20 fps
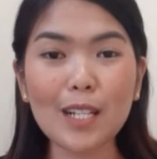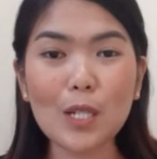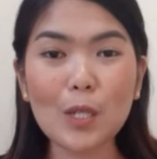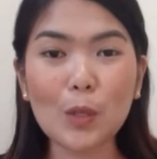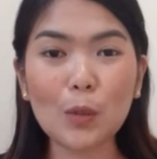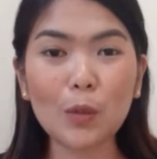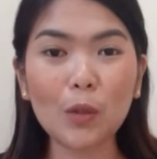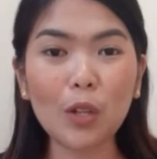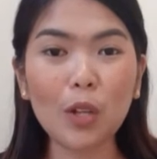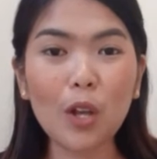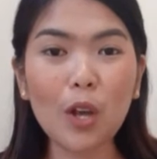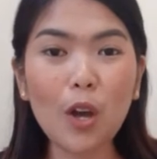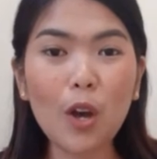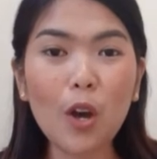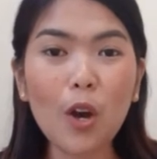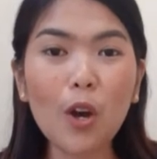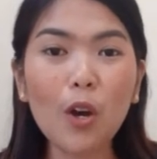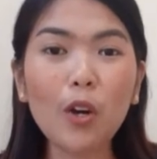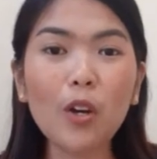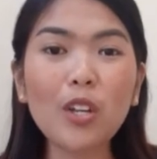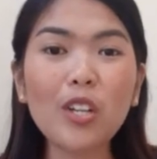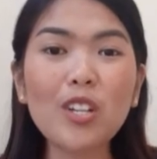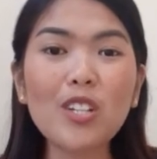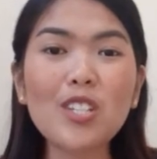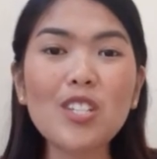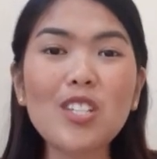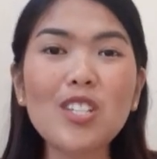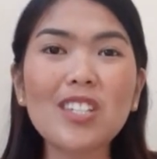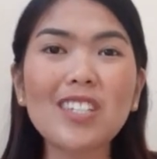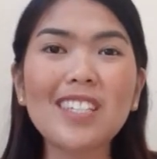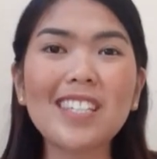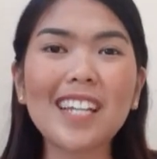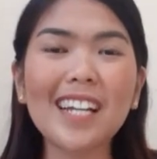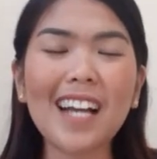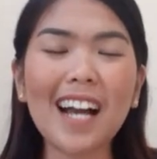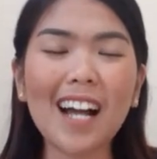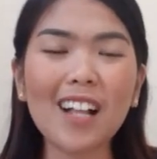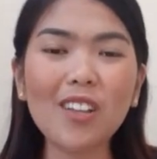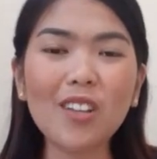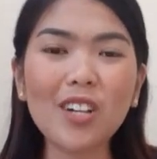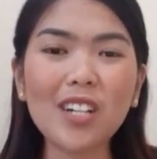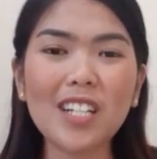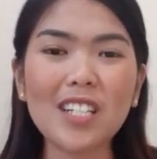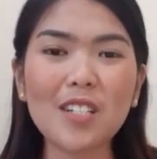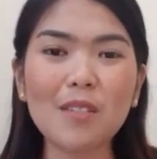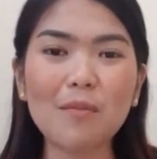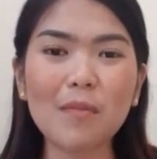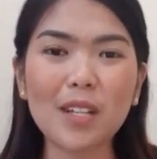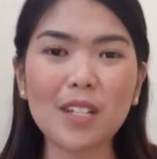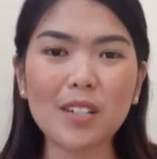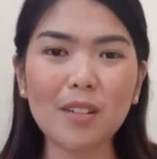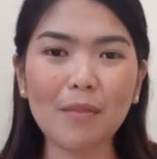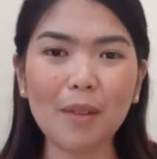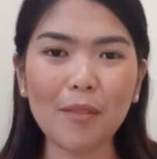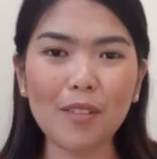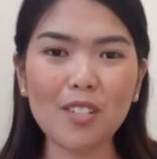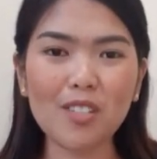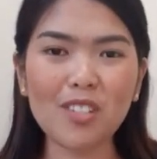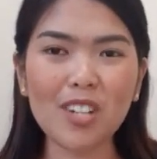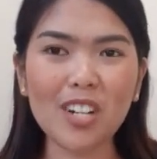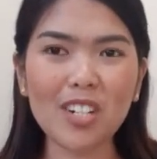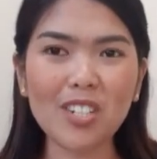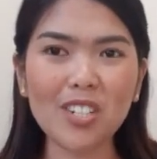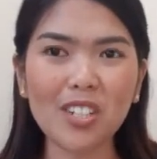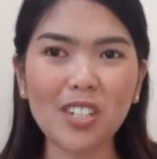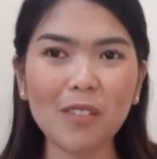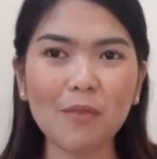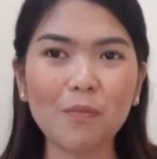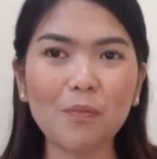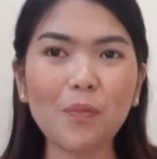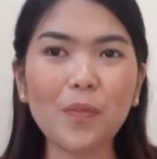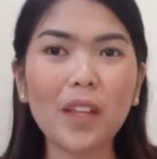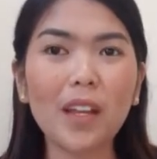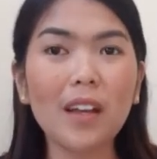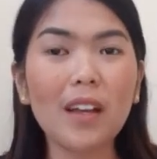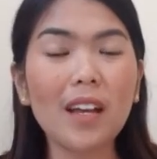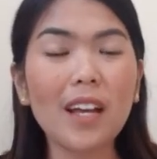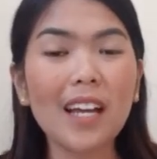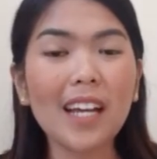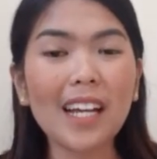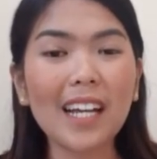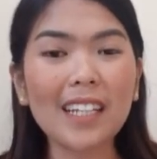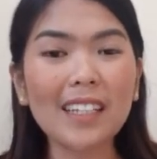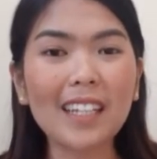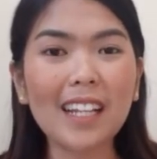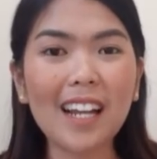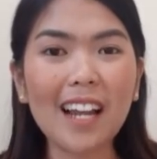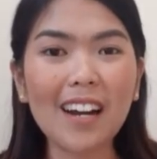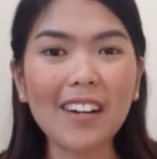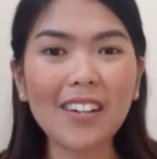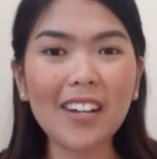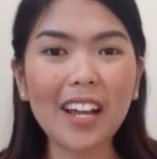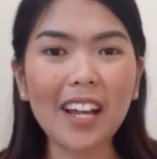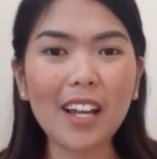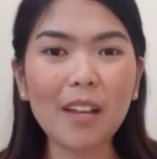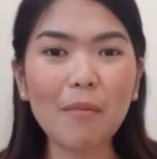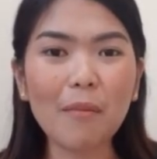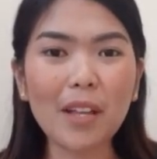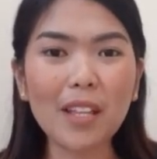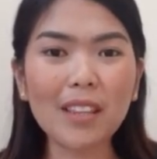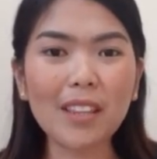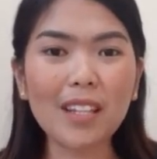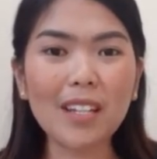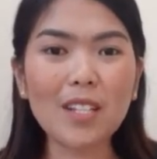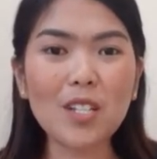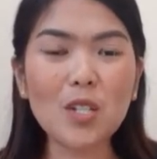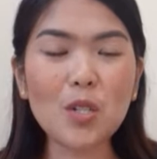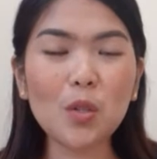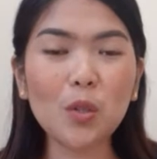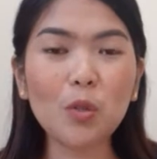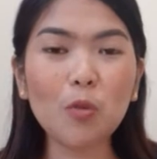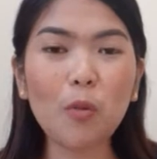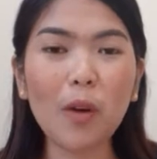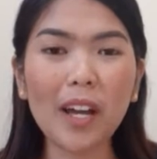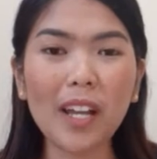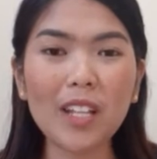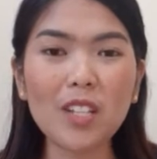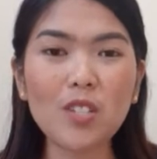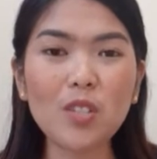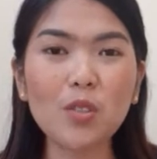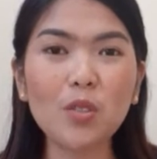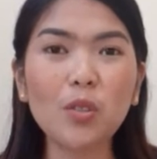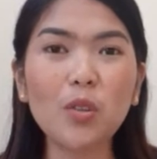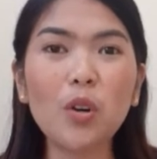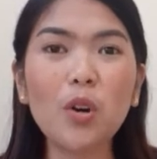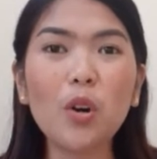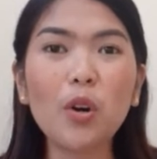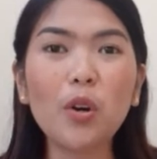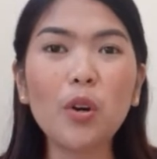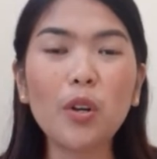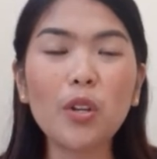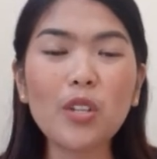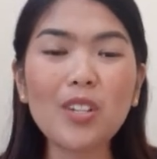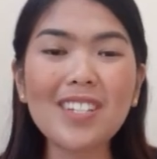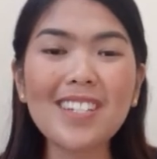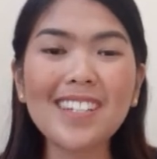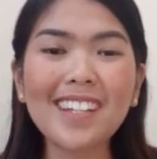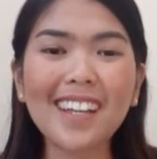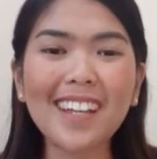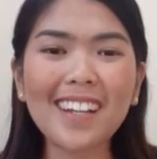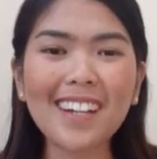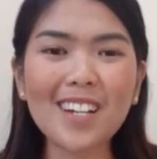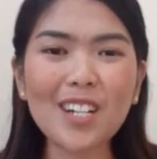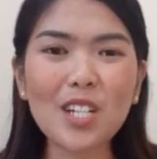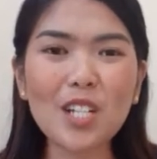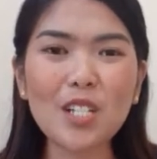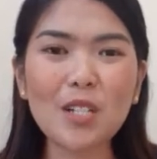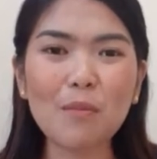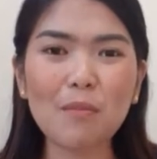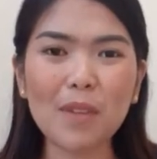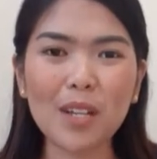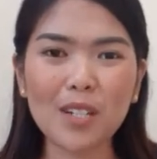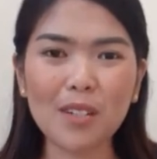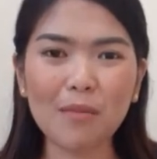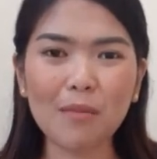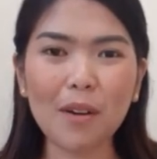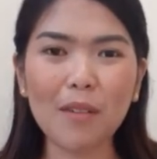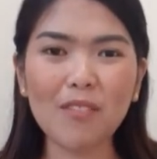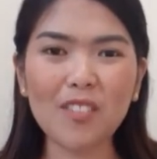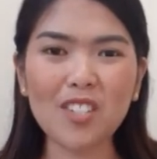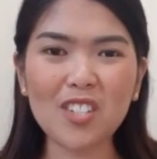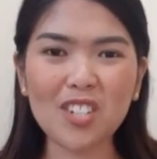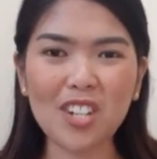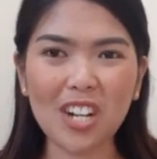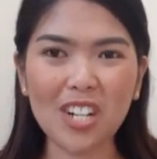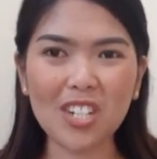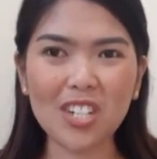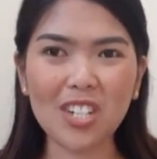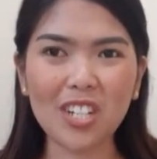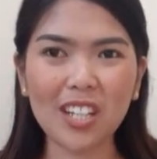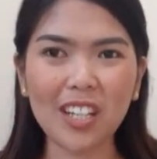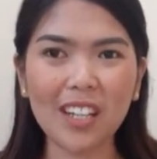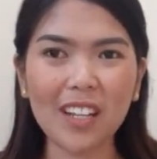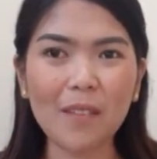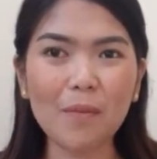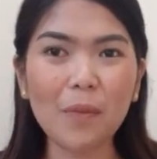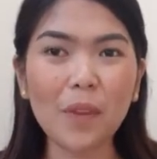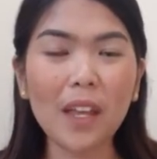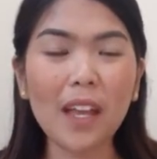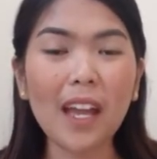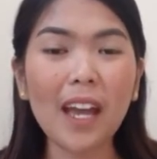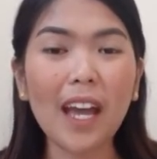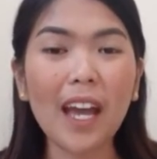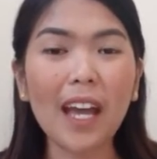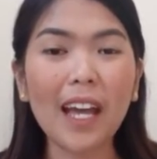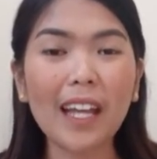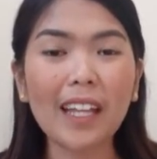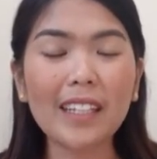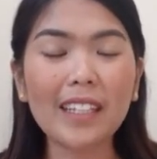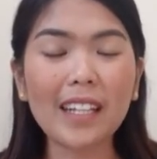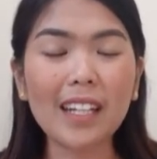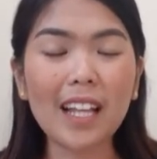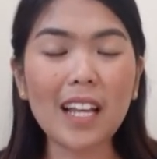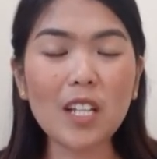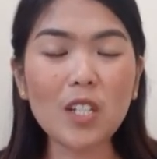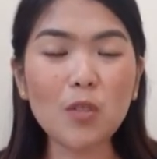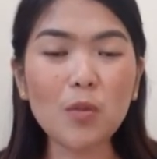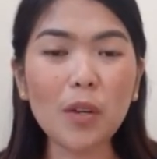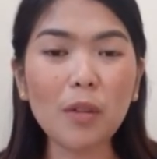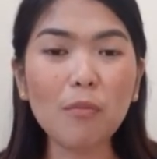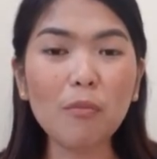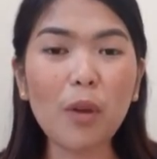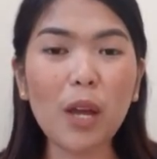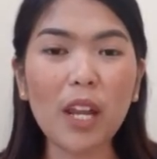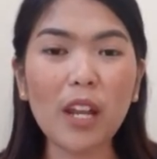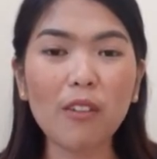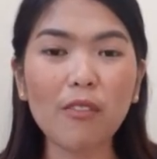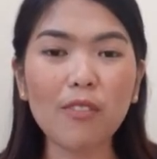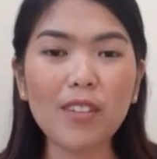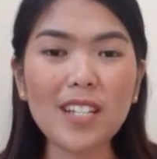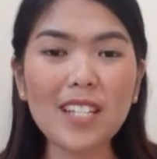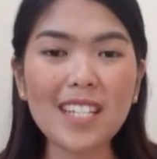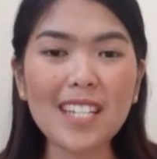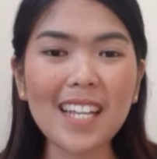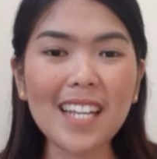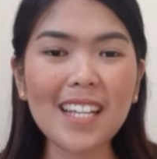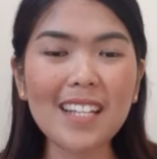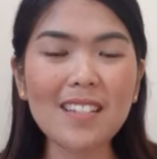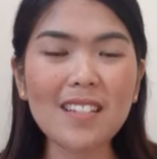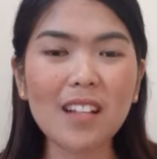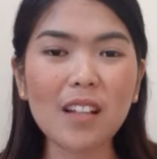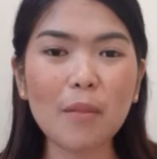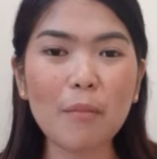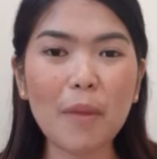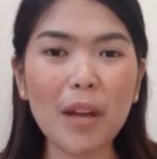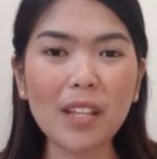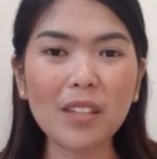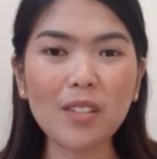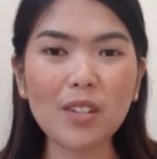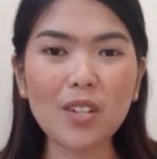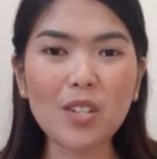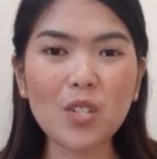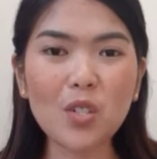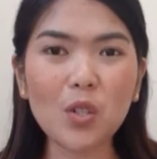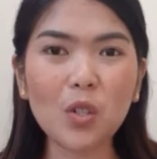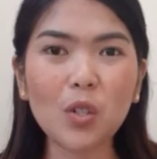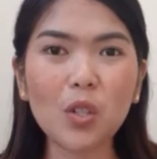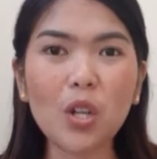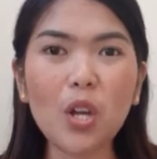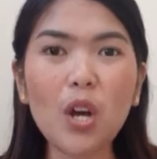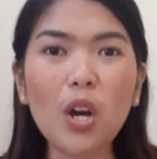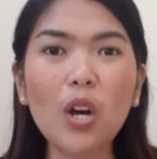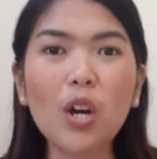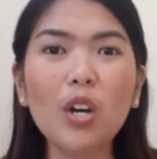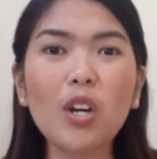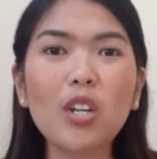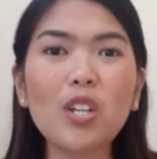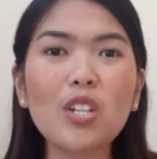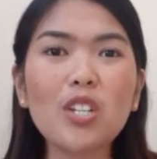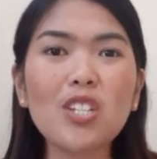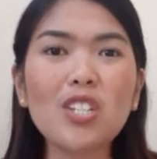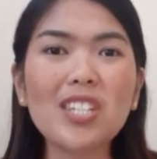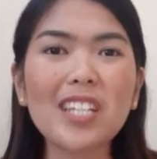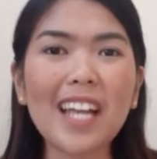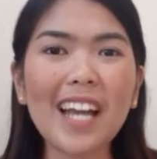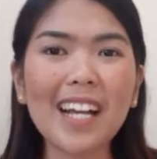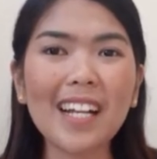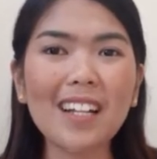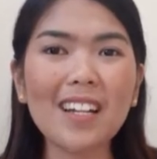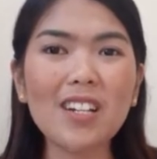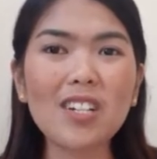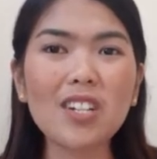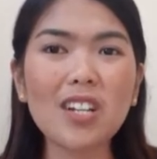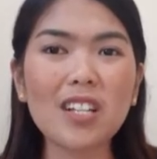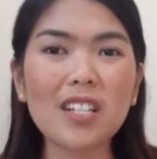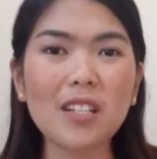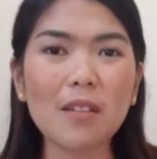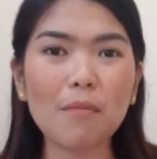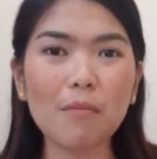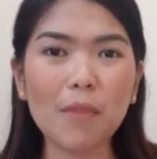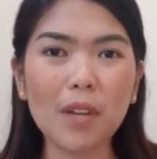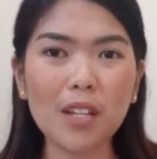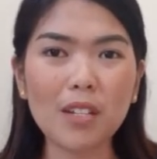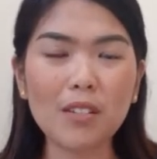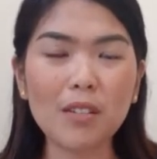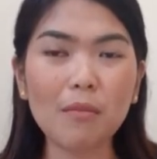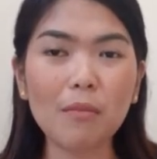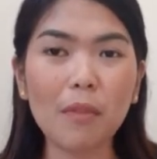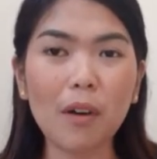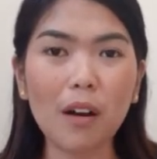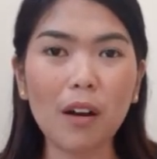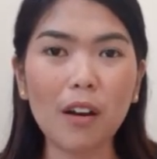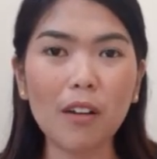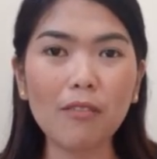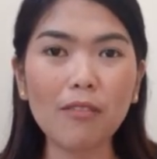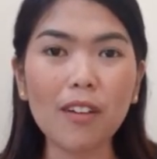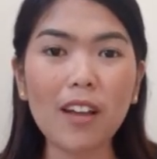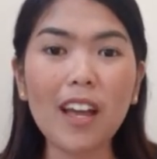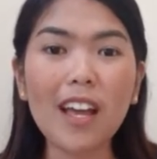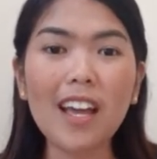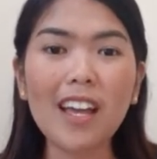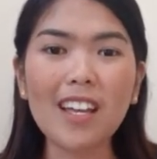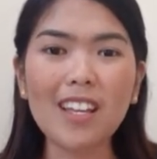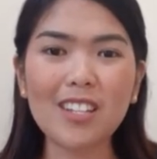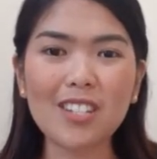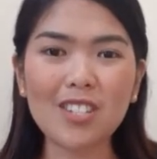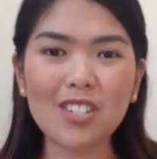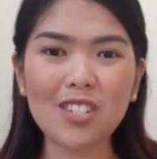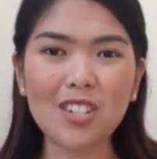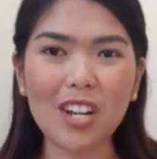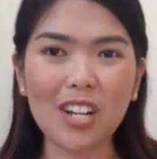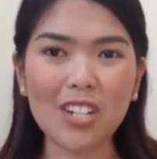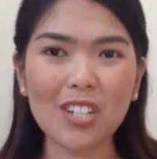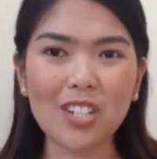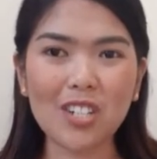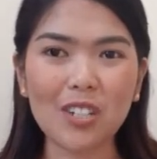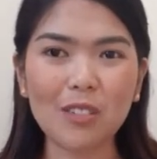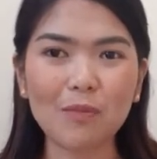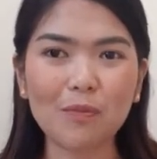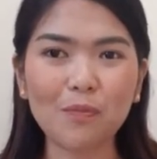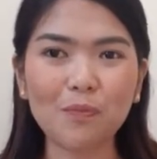School, who used Tagalog as a medium of instruction; Candelaria Elementary School 1 and 2, who used English as a medium of instruction; and the last one, Buena Vista East Elementary School, who used Taglish as a medium of instruction.